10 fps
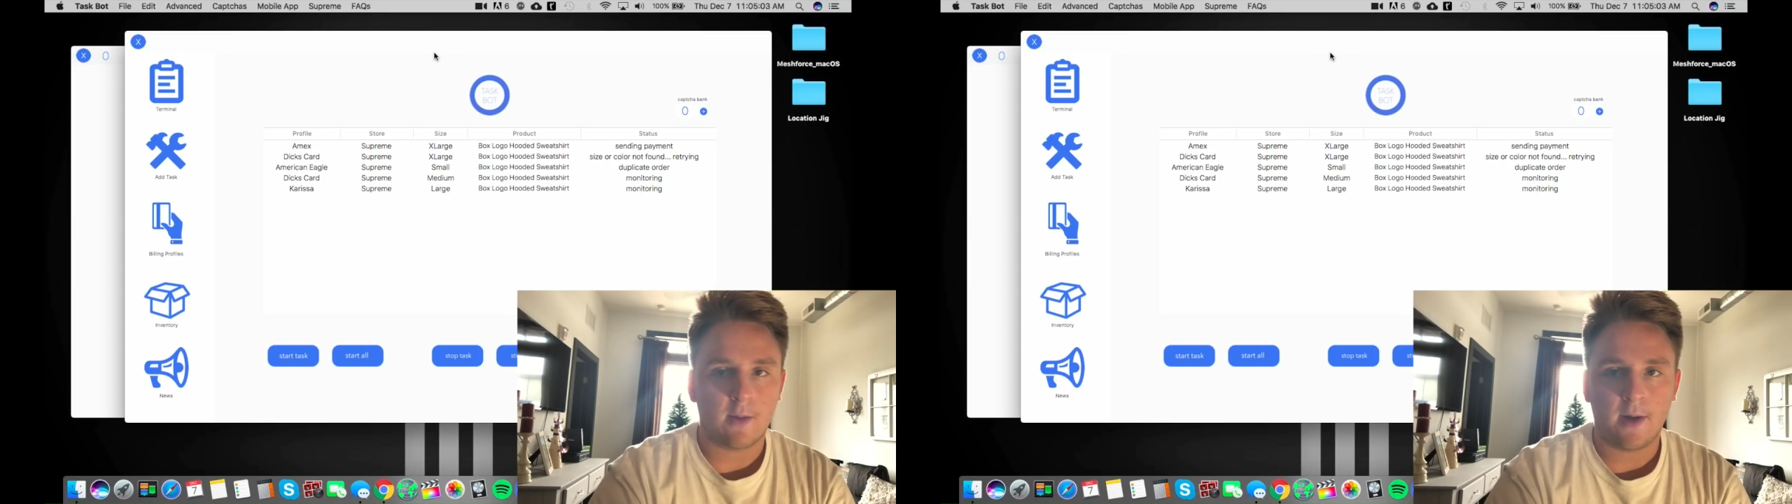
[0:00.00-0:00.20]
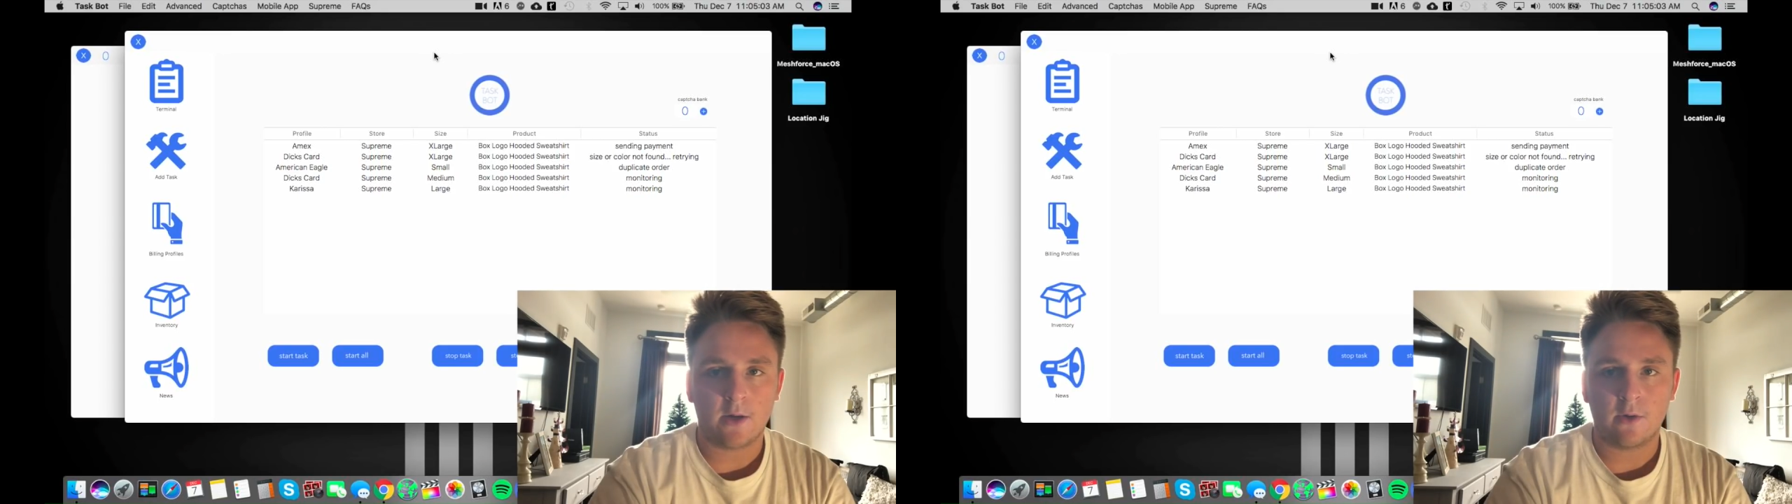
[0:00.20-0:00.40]

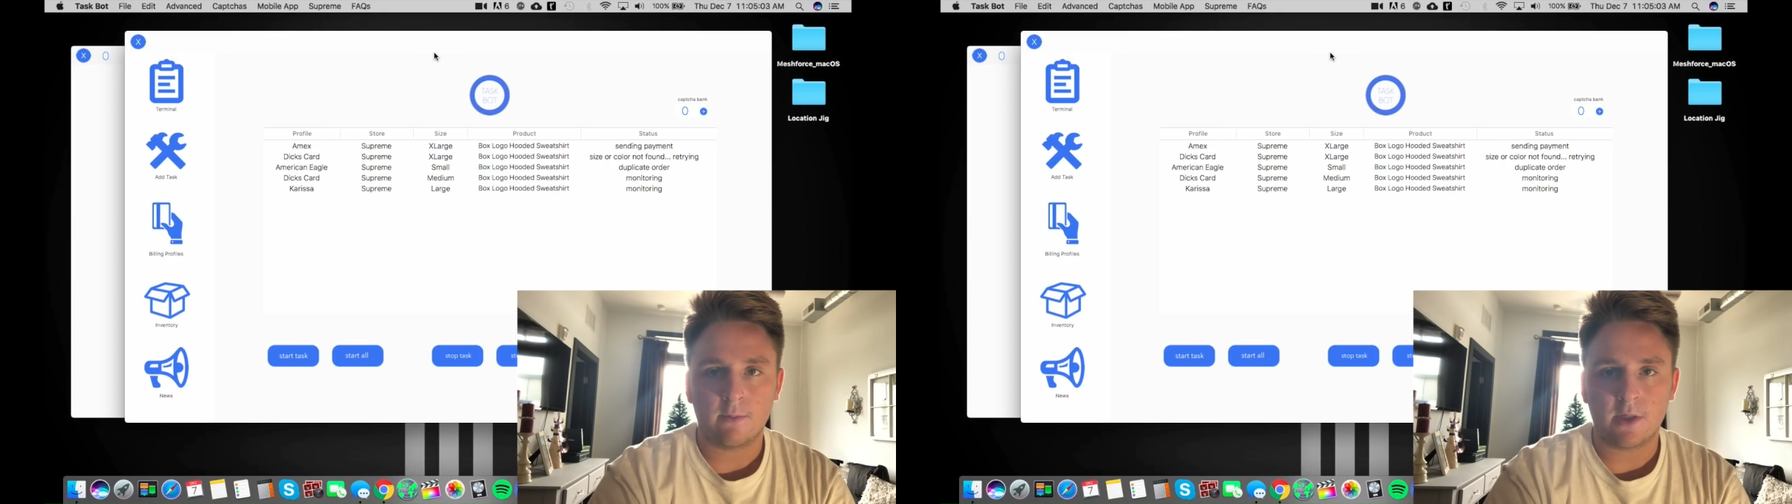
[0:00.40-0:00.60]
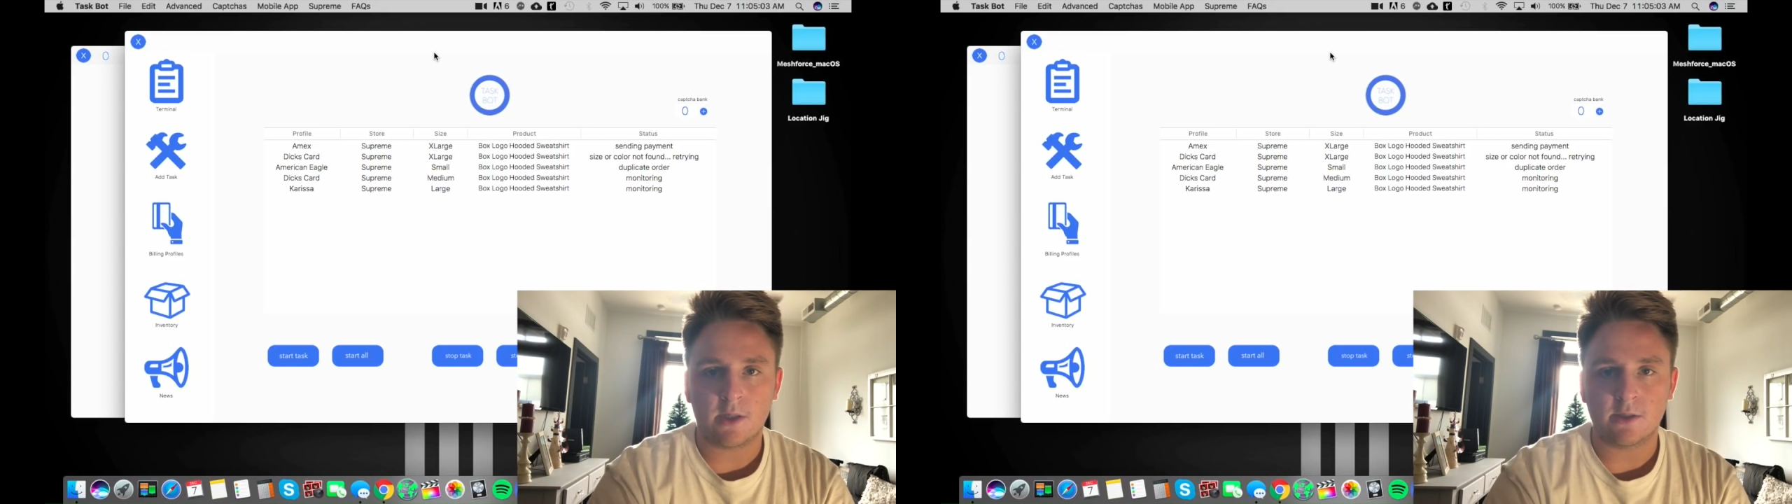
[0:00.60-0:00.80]
at
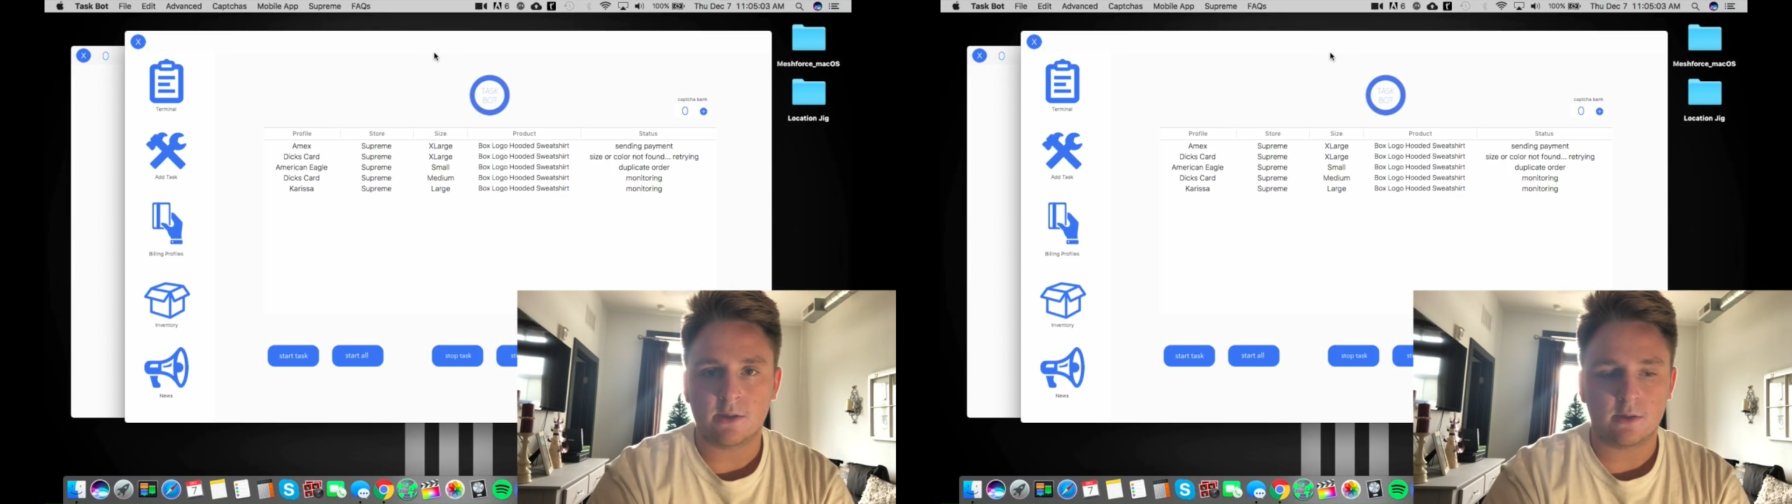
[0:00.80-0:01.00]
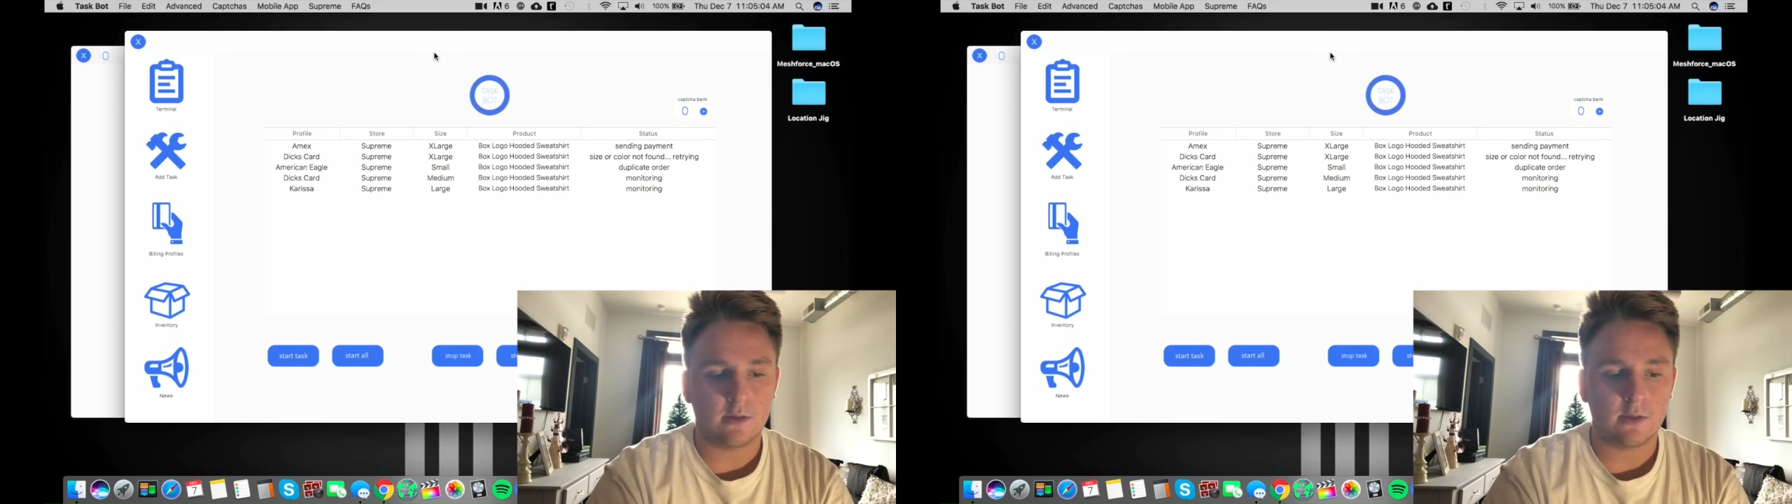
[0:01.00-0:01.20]
monitoring
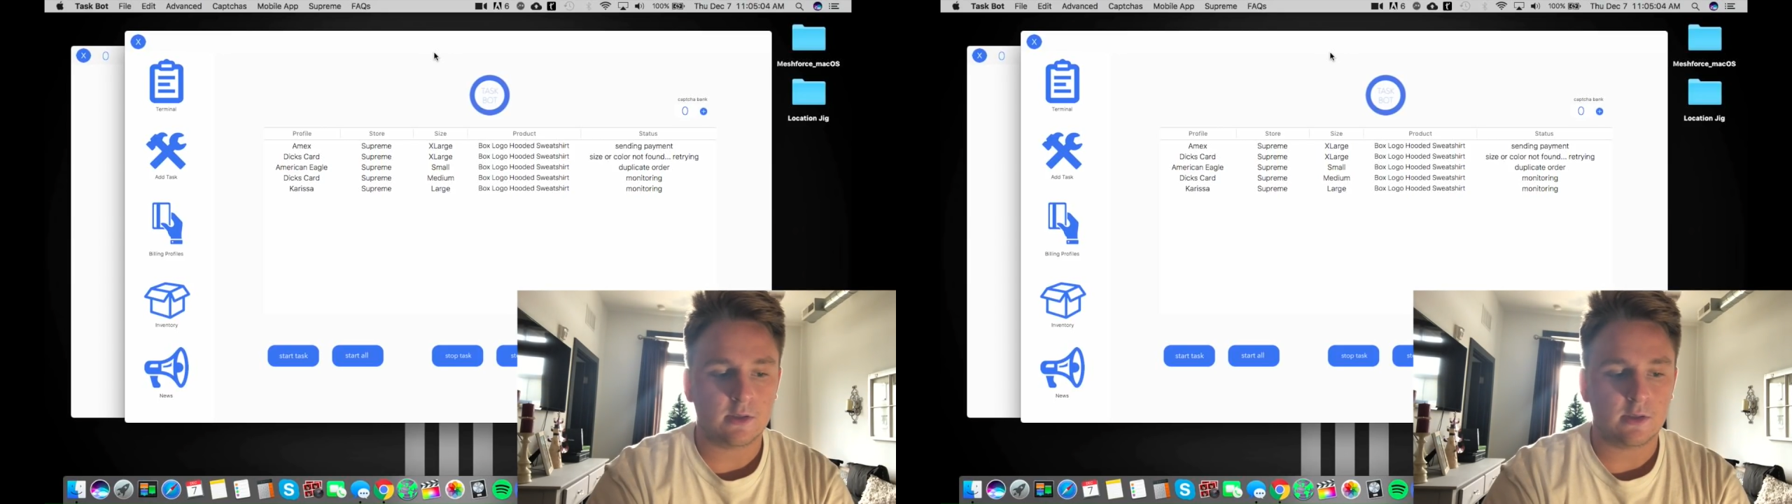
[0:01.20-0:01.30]
because